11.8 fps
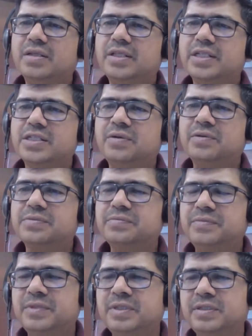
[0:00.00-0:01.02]
There's a
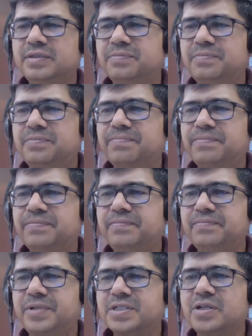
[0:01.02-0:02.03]

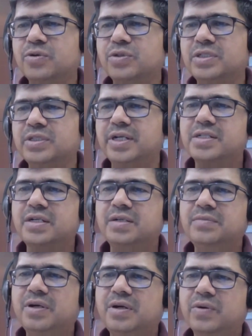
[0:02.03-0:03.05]
personal question that has
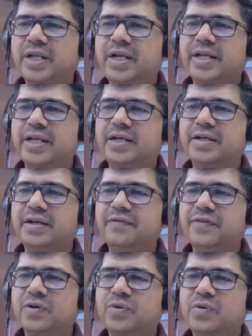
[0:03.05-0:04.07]
come. How can I get
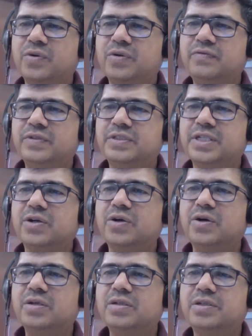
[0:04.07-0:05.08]
referral code, which I
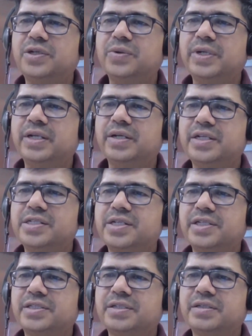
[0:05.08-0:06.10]
got during
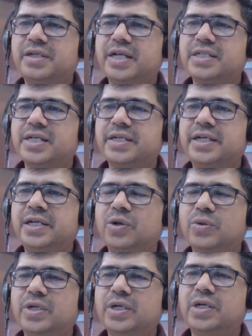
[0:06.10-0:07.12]
registration, as I didn't
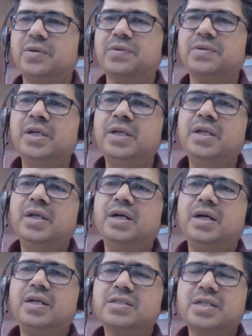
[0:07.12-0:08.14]
note it down?
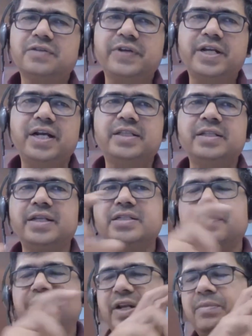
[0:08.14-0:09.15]
Satvika, I think
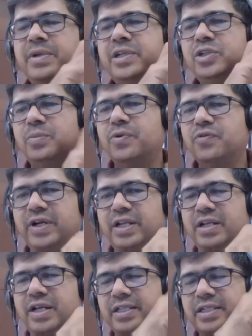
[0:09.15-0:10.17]
that's available in your
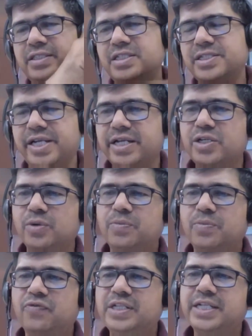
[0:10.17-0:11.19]
profile. I think just check your
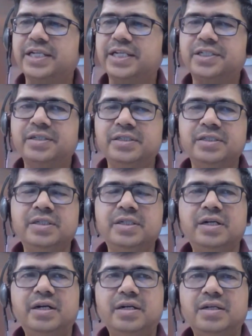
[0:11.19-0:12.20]
profile section.
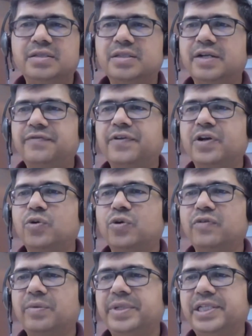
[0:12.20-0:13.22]
The referral code
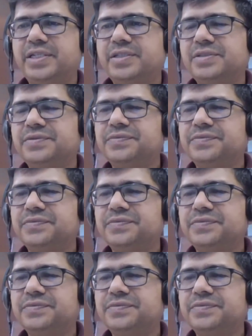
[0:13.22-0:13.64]
will be there.